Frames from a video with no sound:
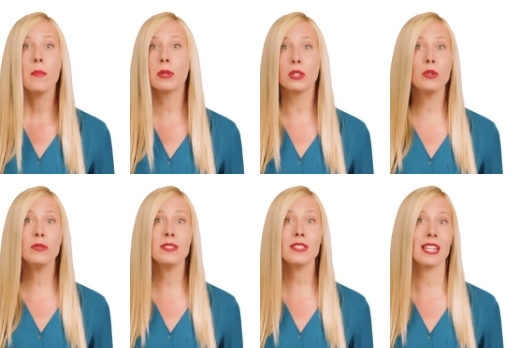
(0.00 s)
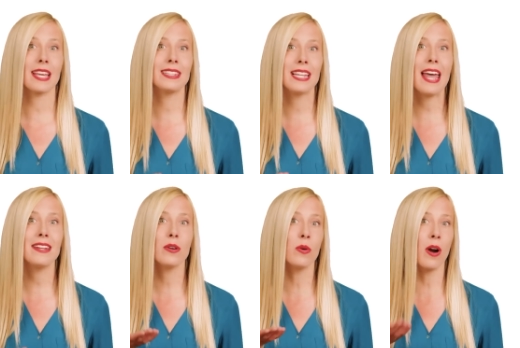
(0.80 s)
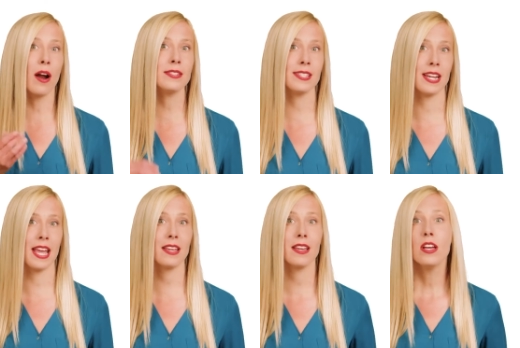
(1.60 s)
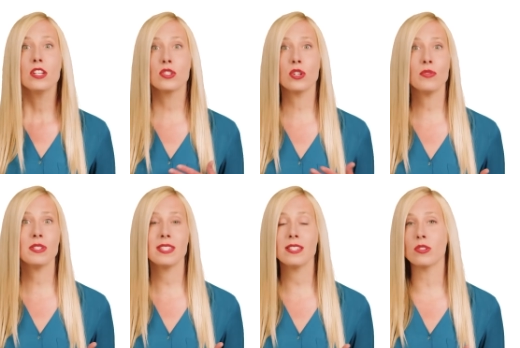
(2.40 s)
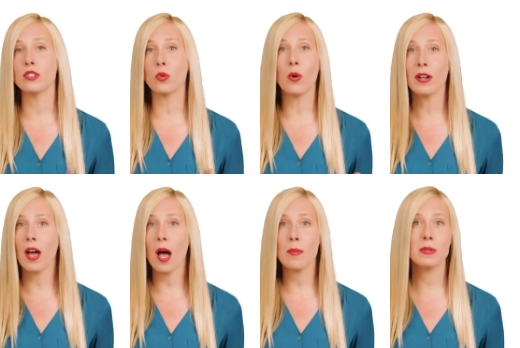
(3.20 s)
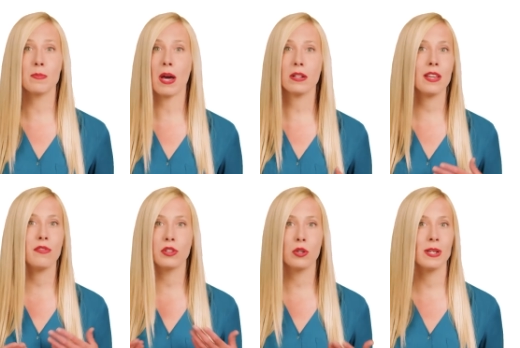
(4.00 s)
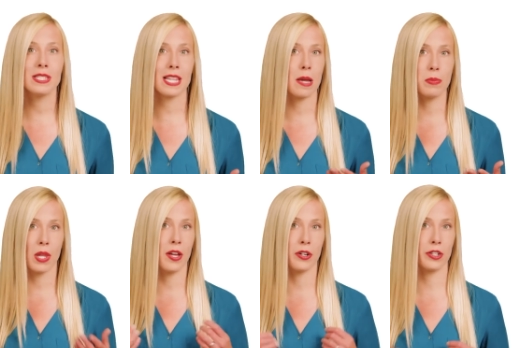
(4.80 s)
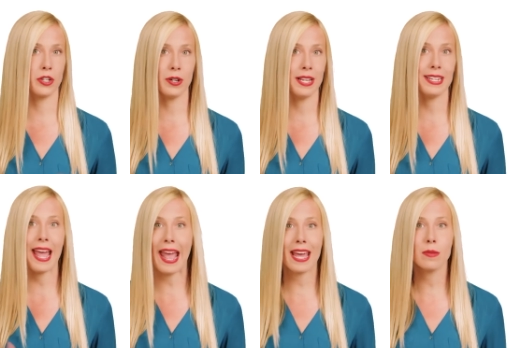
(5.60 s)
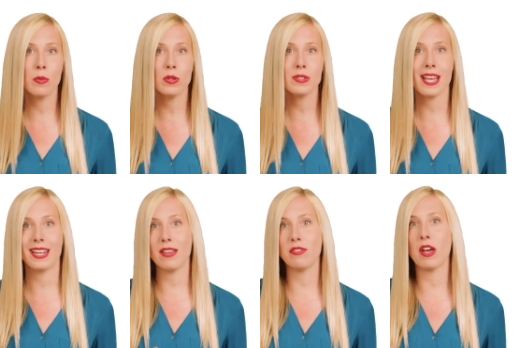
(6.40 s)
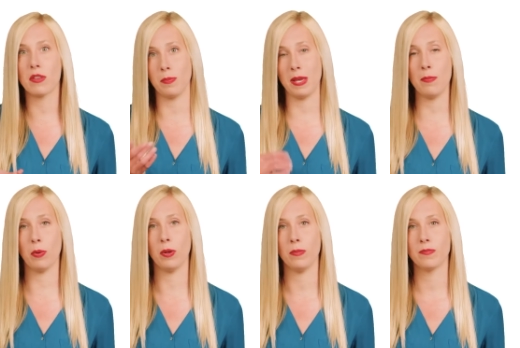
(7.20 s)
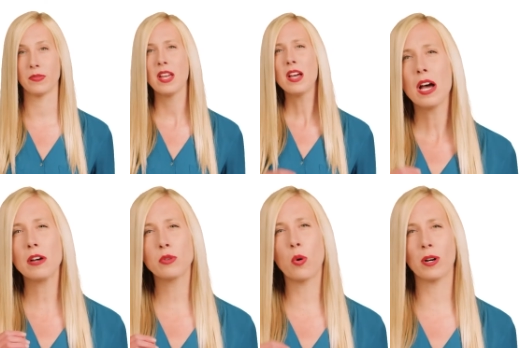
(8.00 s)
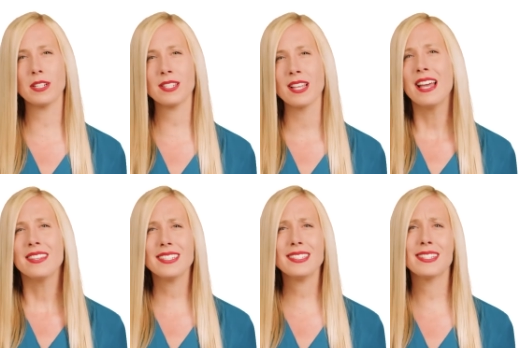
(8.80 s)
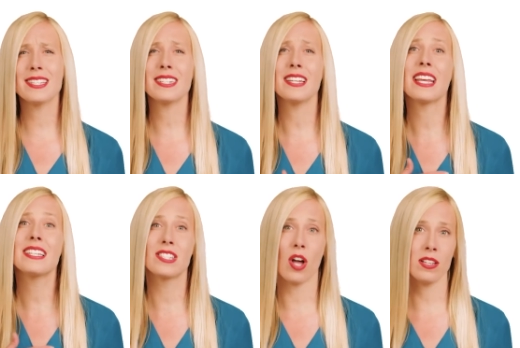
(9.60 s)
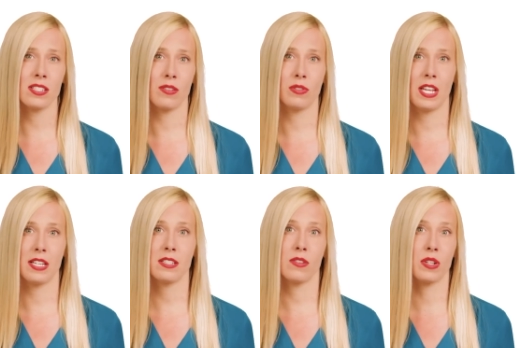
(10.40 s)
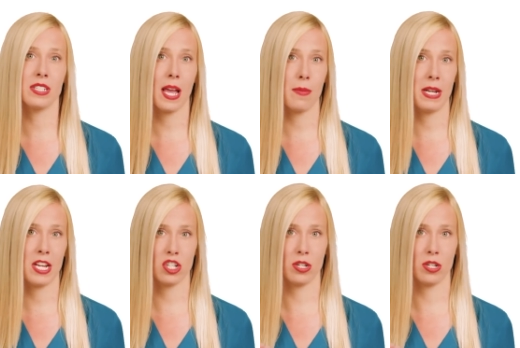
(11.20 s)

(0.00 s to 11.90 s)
pollutants like lead or arsenic, surfaces or doorknobs, bodily fluids like blood or urine, animals, and even other people. Of course, this isn't an exhaustive list of contamination